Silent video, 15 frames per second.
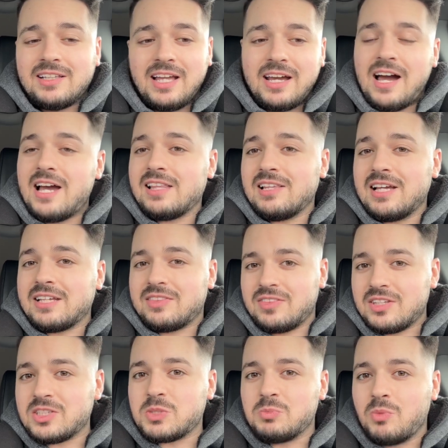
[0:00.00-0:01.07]
Like, I liked
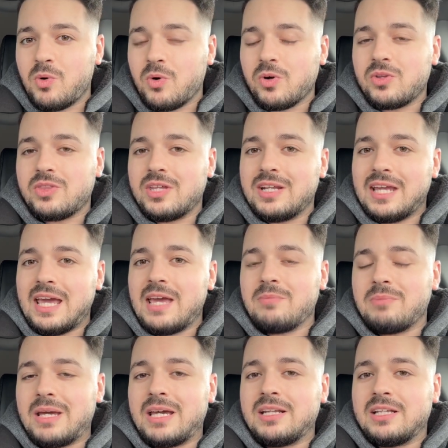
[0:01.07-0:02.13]
this more than
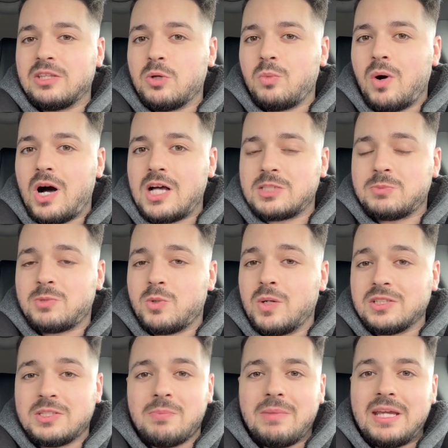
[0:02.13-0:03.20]
Ant-Man and the Wasp:
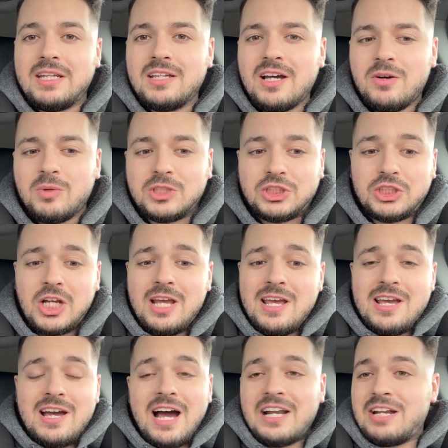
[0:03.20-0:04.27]
Quantumania, which
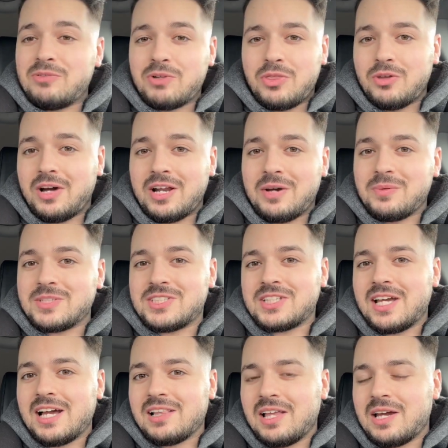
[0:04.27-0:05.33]
I never thought I would
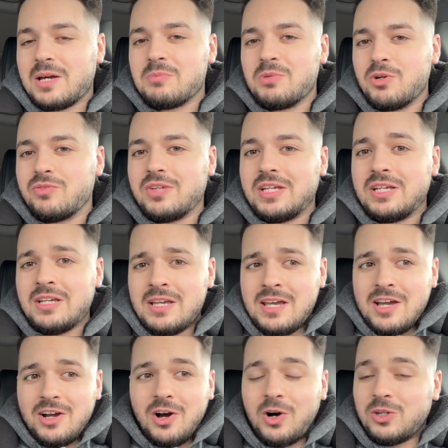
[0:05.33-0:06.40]
say I like a movie
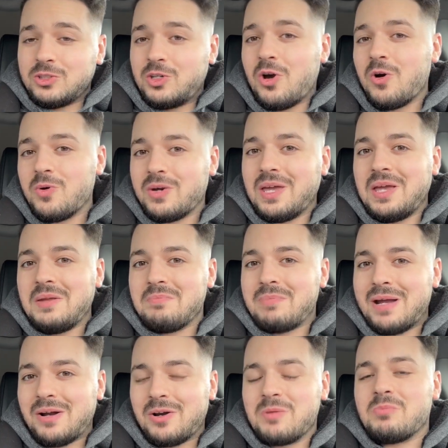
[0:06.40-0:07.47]
called Cocaine
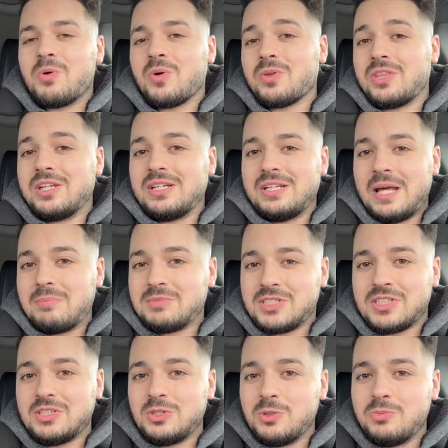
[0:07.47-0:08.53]
Bear more than an
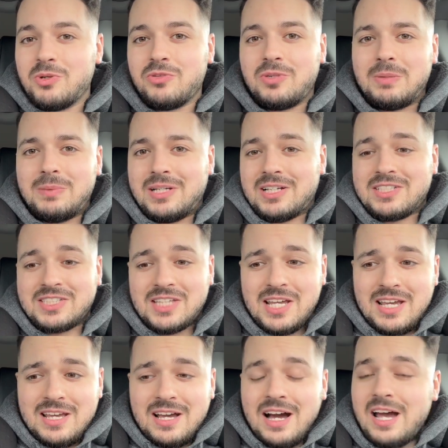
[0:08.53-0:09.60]
MCU movie, because
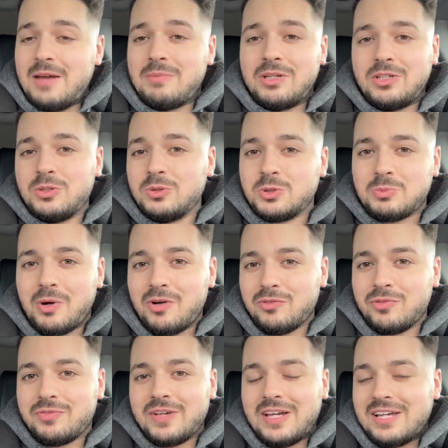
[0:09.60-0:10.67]
I am a huge
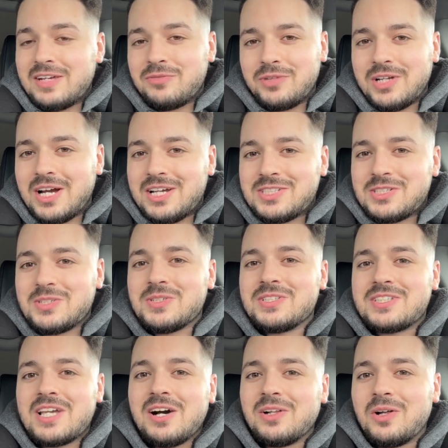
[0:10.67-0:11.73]
Marvel fan, if you guys
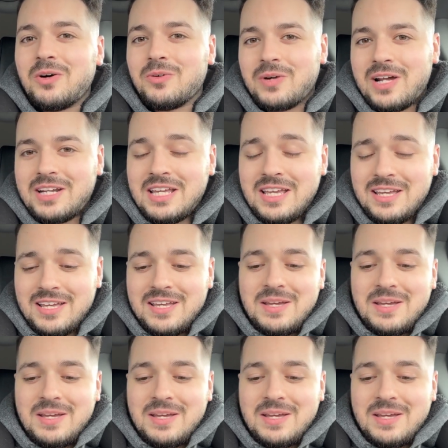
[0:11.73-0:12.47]
couldn't tell already.